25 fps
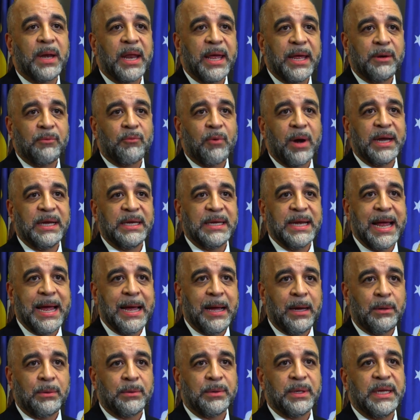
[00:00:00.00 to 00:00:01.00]
plan right
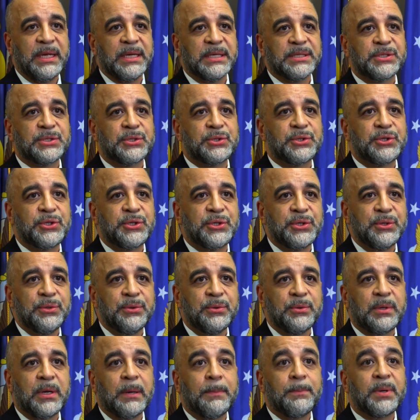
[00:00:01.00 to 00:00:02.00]
now is
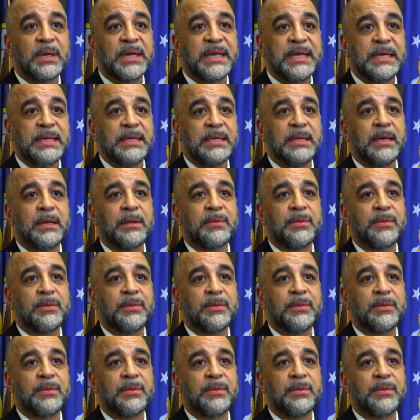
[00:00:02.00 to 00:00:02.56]
to complete